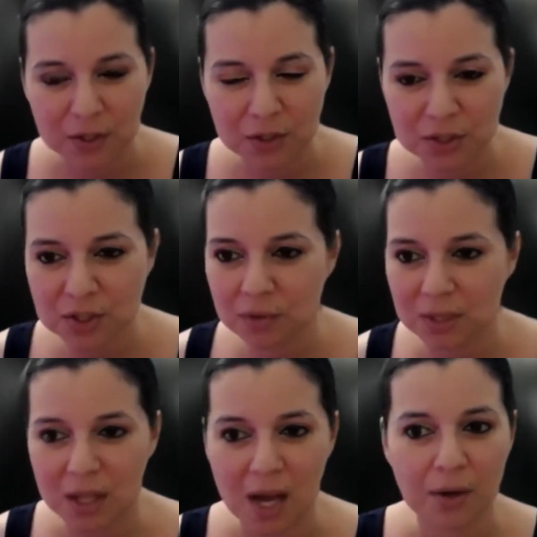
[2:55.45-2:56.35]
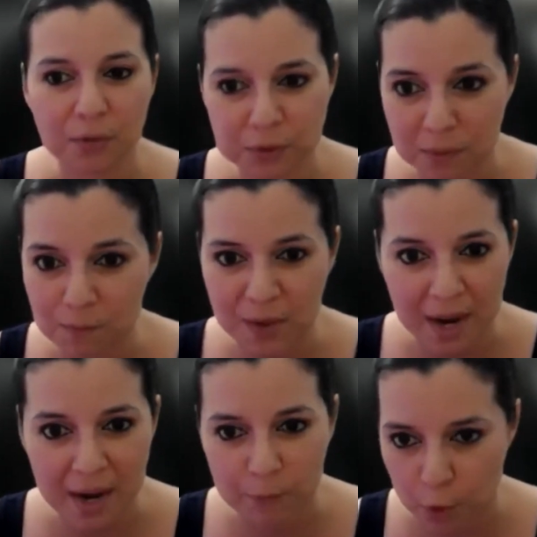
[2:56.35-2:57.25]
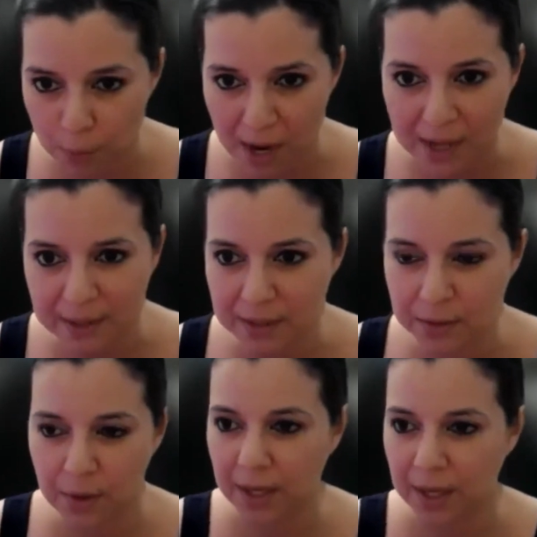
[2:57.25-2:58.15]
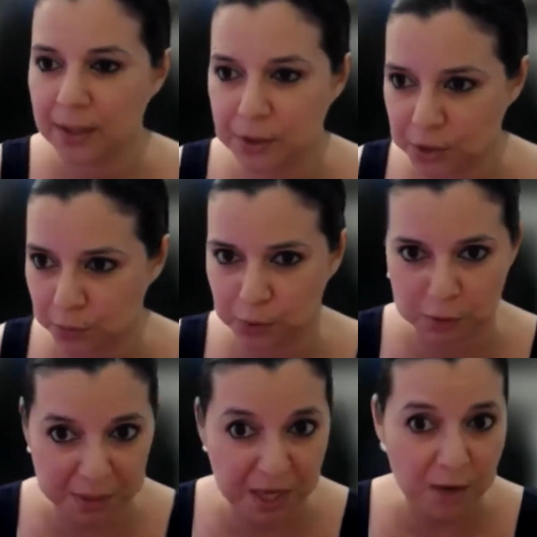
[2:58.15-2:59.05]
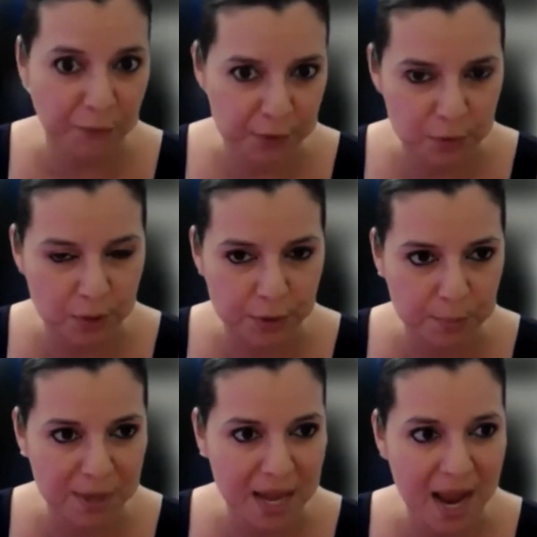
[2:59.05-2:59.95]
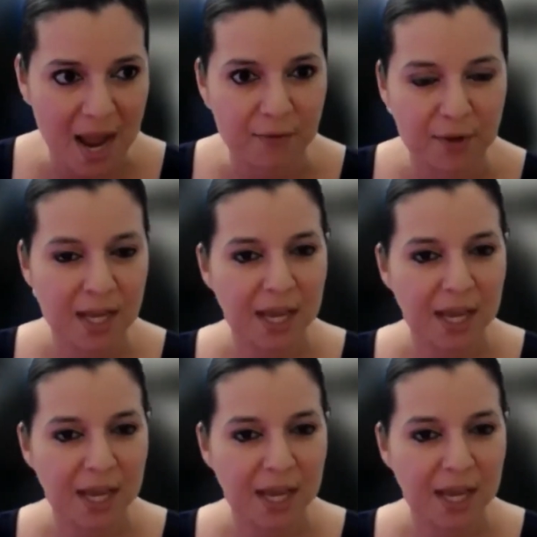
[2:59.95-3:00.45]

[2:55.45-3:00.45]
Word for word: You're just going to rely on some damn robot to go ahead and just speak for you on your behalf.